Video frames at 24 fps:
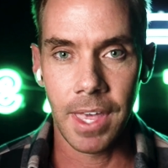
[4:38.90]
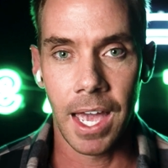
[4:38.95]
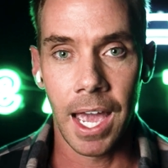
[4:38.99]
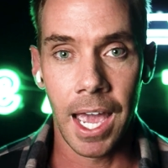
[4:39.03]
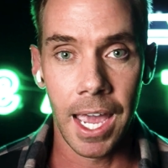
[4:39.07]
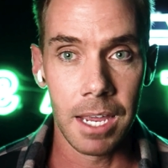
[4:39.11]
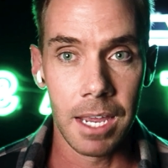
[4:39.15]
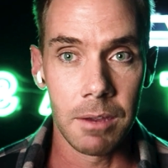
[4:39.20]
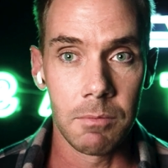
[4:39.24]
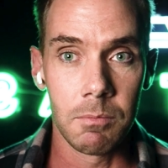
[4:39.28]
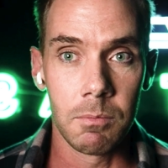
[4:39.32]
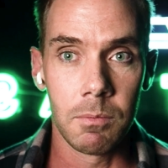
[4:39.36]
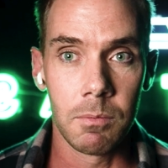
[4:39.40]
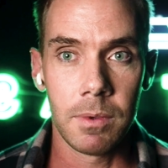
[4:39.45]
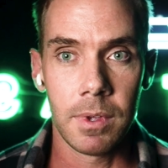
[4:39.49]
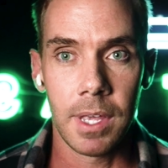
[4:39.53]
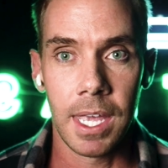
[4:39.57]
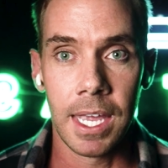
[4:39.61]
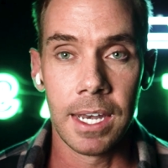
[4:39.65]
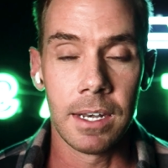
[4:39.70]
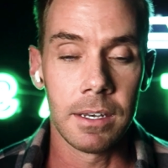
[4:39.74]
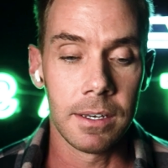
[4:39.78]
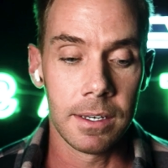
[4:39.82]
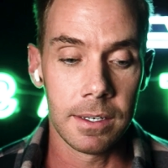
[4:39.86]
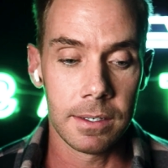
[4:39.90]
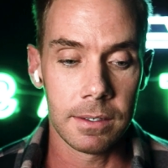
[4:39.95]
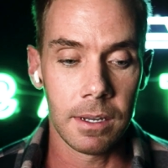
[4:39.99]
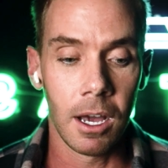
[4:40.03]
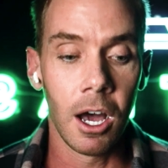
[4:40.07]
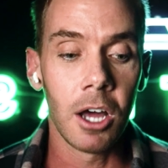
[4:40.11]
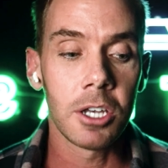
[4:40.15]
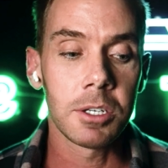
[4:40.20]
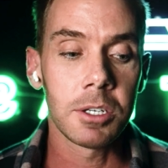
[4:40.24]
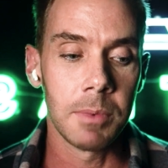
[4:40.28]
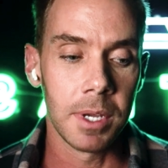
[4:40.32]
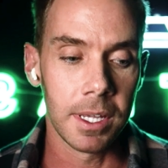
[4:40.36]
I and
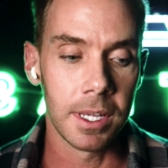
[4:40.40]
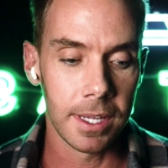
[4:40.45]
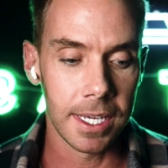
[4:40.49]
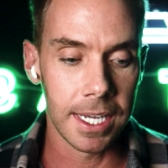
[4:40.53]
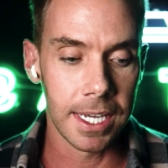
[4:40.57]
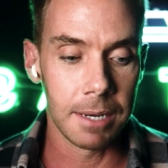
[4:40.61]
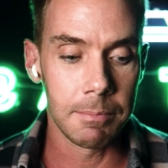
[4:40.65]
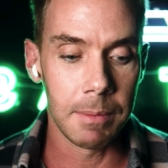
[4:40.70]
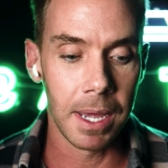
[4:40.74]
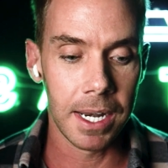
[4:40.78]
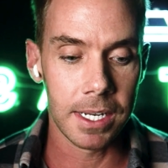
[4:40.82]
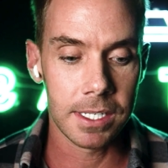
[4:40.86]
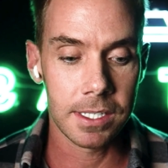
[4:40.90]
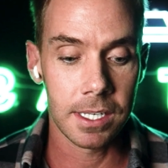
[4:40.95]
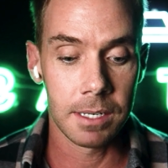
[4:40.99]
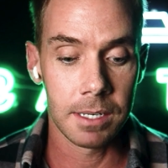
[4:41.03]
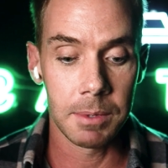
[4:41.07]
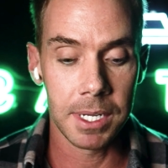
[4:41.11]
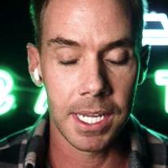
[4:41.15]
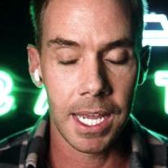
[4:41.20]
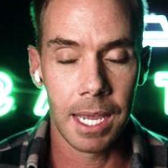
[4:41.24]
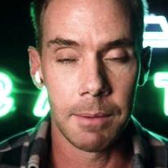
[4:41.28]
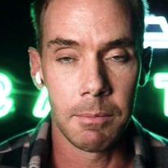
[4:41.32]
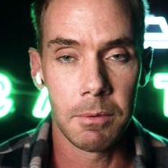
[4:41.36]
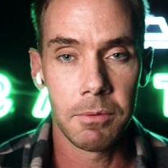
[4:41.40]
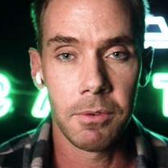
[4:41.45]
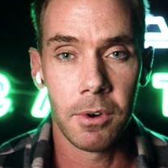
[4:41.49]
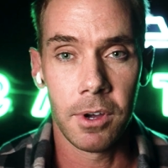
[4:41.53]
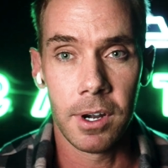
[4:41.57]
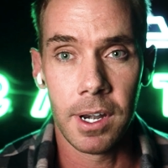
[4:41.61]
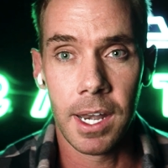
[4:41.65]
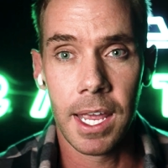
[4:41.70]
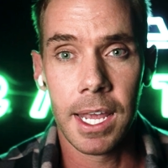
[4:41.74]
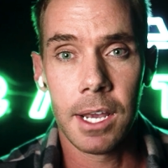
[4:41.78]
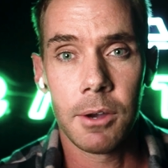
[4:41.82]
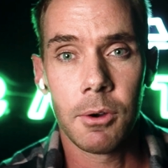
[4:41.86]
ultimately in medicine became a foot
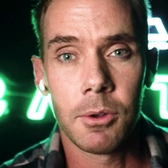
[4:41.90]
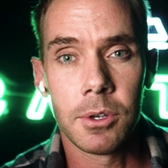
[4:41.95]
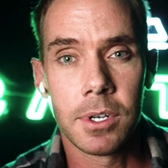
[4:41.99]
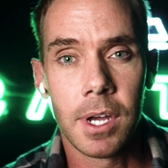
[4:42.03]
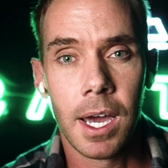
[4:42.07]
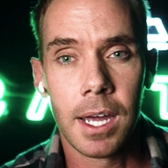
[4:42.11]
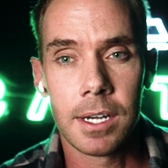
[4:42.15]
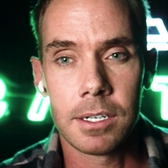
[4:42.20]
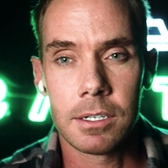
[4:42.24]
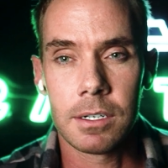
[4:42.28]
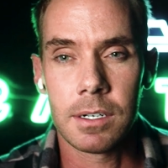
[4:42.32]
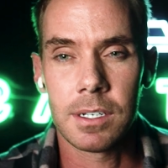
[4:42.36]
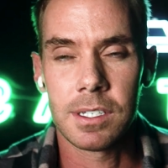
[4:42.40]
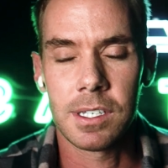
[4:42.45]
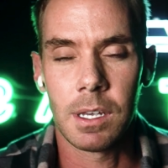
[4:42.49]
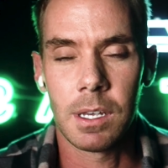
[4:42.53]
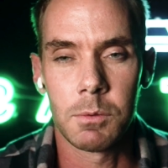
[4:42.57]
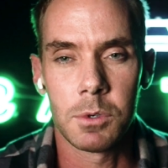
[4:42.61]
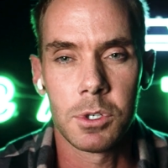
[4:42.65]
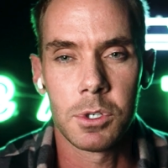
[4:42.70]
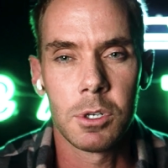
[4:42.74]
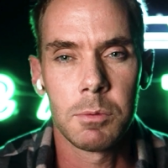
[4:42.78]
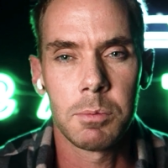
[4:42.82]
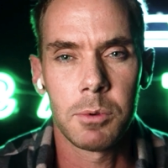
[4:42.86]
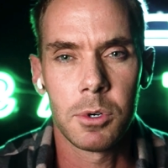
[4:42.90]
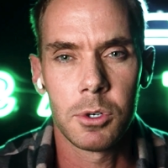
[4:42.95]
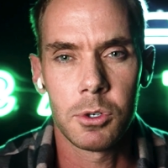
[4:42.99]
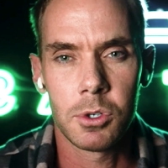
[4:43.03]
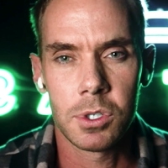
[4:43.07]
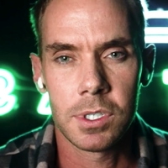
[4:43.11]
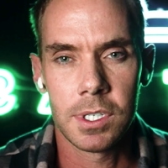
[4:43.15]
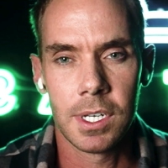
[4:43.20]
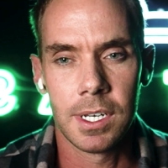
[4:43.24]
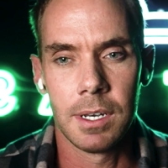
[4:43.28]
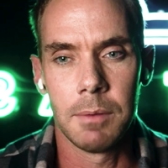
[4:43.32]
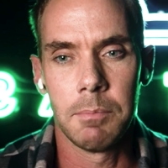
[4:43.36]
and ankle doctor because I was super
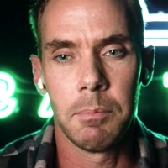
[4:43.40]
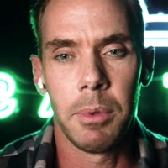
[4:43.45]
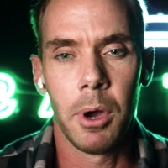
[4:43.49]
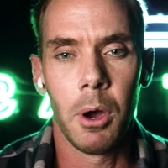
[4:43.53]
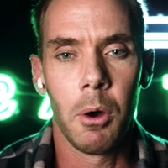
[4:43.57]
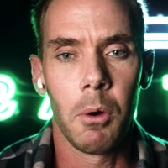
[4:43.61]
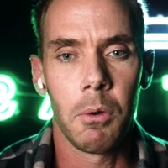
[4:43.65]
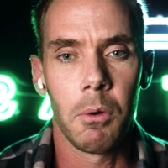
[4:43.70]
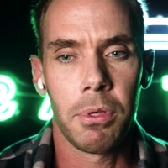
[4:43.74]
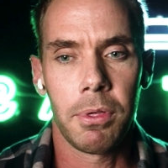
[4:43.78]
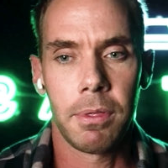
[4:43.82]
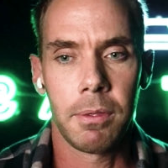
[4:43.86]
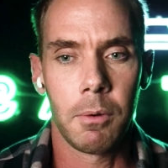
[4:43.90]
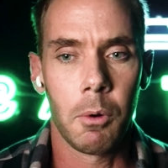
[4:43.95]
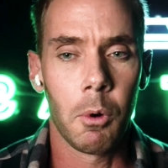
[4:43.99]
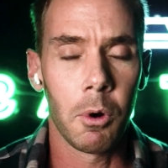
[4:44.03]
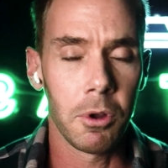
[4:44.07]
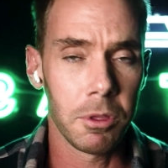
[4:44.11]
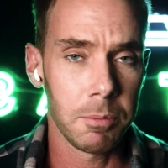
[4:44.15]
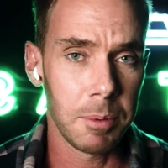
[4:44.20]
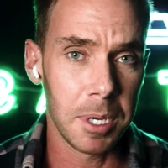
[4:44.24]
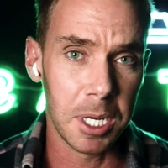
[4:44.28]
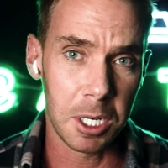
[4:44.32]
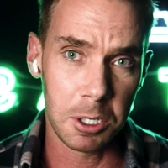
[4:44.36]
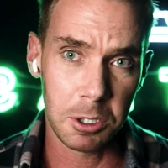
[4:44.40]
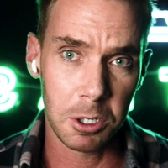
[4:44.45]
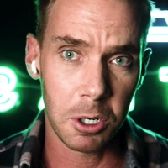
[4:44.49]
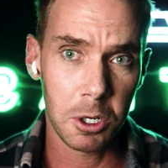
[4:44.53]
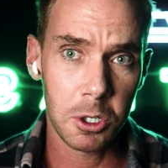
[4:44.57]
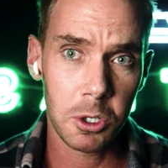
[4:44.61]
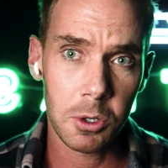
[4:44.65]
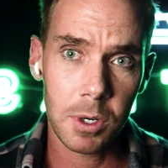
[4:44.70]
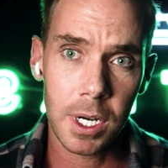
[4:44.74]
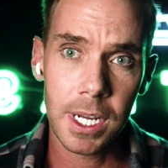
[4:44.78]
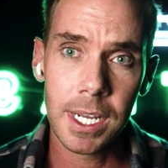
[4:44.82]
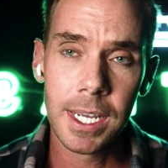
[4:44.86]
interested in both orthopedic
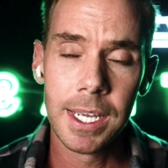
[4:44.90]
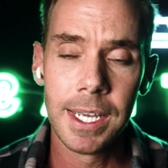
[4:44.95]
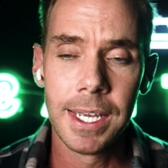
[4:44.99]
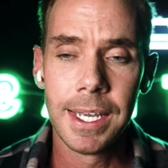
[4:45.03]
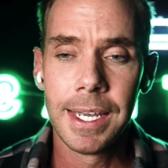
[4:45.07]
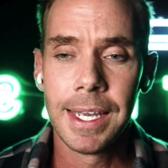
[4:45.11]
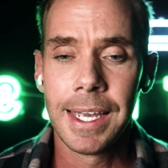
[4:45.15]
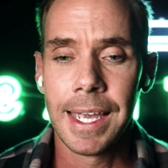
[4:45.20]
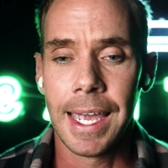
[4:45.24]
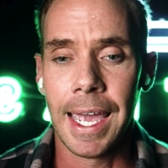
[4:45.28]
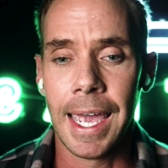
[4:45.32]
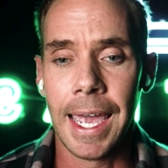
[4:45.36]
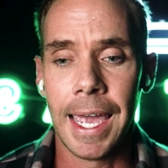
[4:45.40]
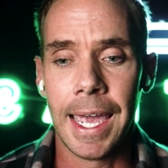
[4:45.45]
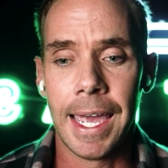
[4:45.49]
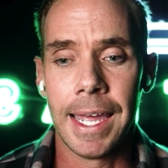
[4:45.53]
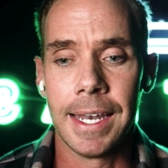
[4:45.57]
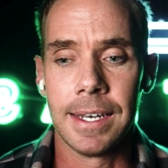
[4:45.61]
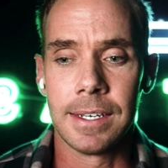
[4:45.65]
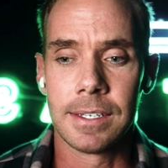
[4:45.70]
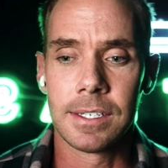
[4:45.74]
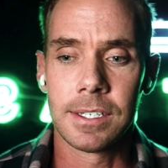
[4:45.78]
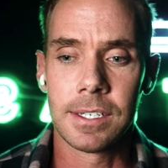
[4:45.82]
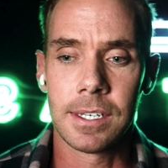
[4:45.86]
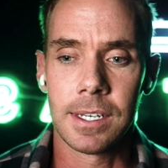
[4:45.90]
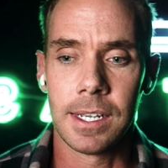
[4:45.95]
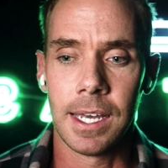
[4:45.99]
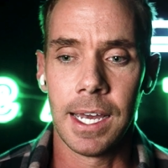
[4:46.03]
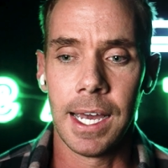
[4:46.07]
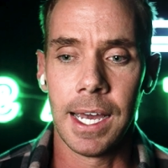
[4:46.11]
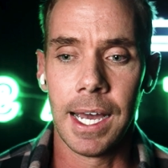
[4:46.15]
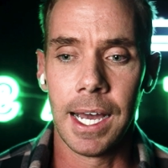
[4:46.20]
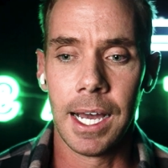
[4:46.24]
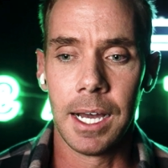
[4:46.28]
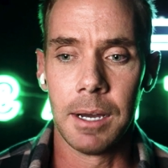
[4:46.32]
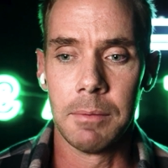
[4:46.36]
surgery and
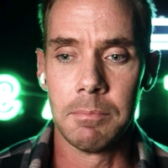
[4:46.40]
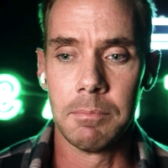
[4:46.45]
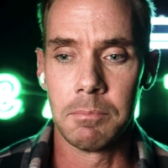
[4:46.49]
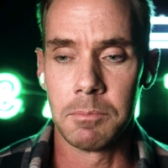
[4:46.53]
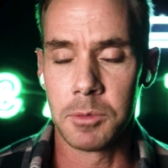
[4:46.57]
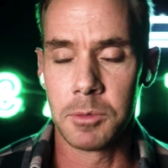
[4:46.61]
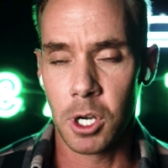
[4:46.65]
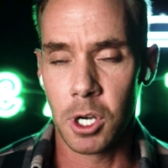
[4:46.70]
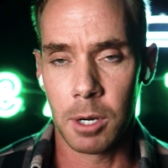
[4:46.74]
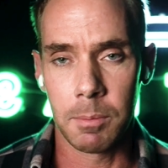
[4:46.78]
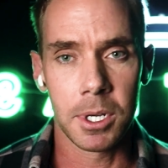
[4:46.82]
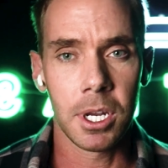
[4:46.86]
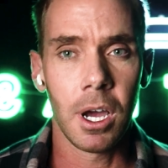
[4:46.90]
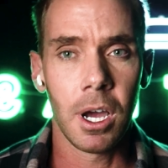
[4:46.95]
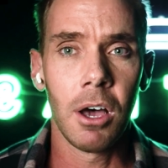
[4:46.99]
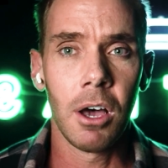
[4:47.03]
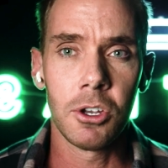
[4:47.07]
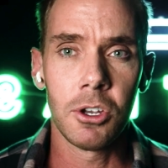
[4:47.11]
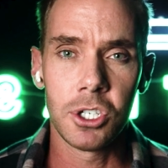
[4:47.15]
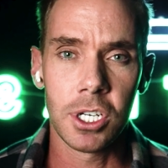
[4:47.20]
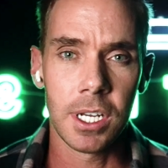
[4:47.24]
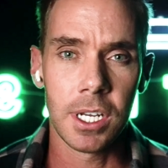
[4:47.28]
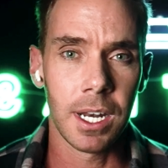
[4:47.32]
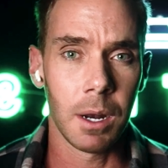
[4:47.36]
um, dermatology.